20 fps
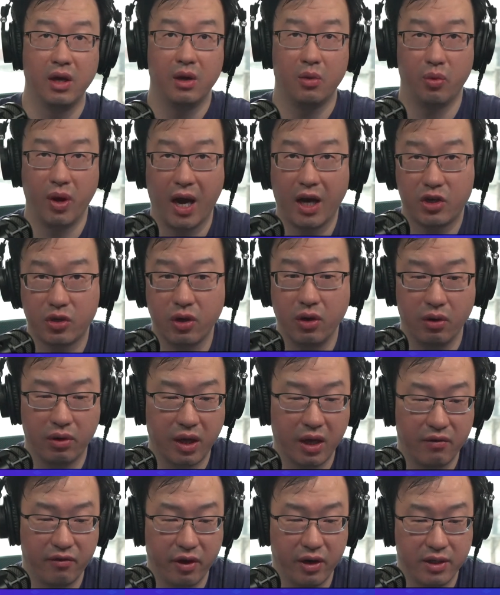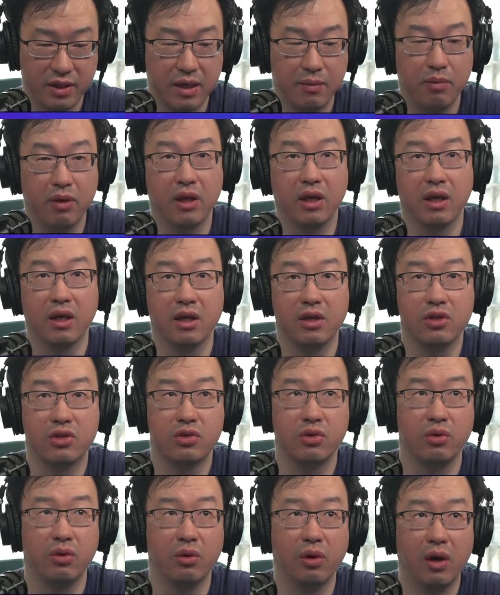We're actually looking very deeply
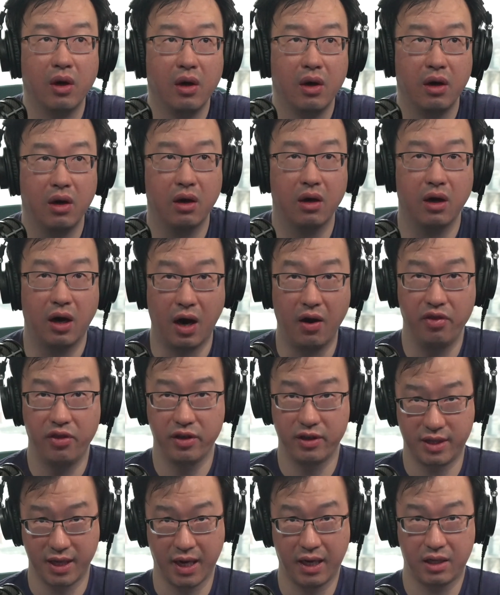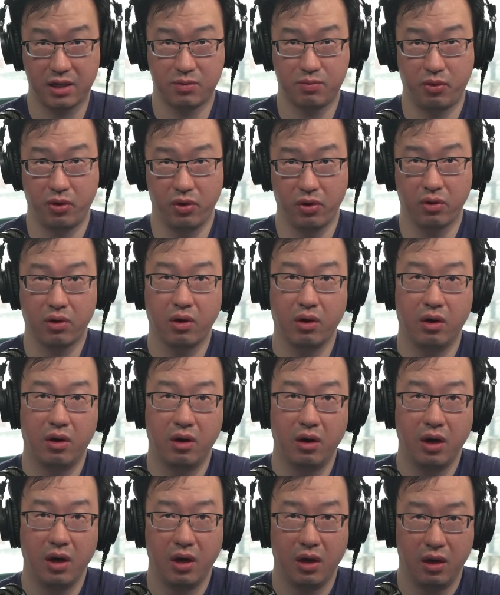into other DEX protocol,